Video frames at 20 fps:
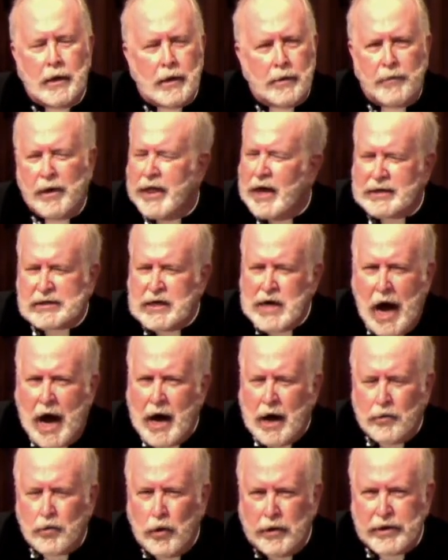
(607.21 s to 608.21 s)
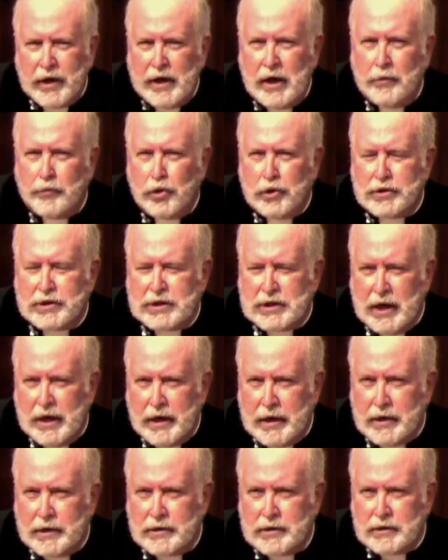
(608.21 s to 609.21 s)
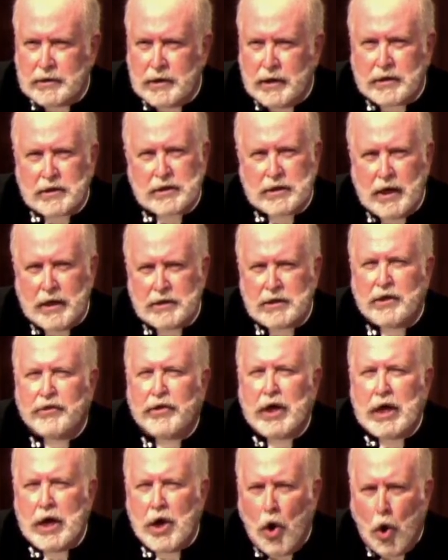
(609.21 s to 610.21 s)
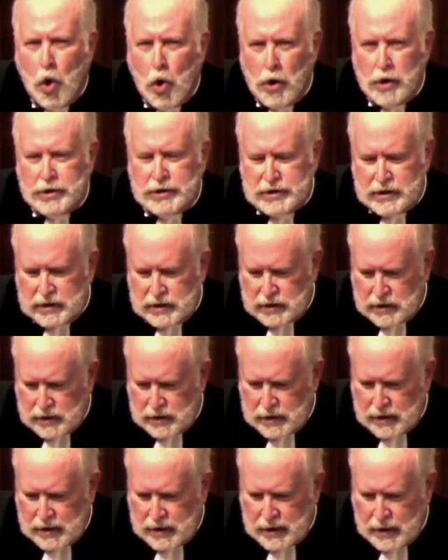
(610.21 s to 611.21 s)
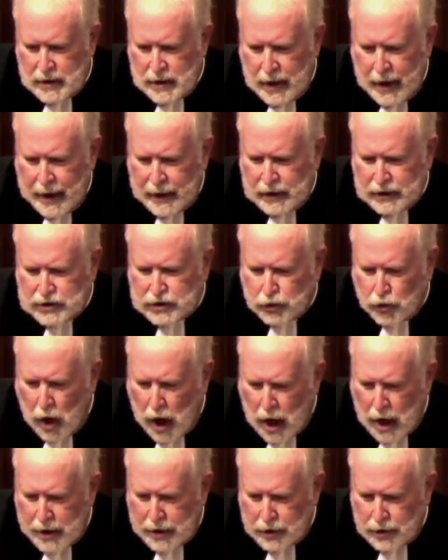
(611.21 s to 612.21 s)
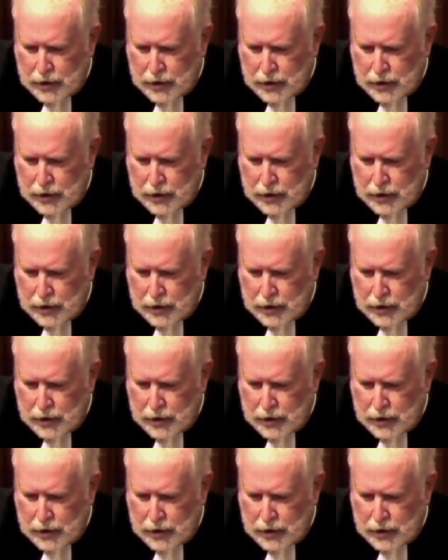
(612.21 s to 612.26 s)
But that's not what the Hebrew says. It says the horse and its rider.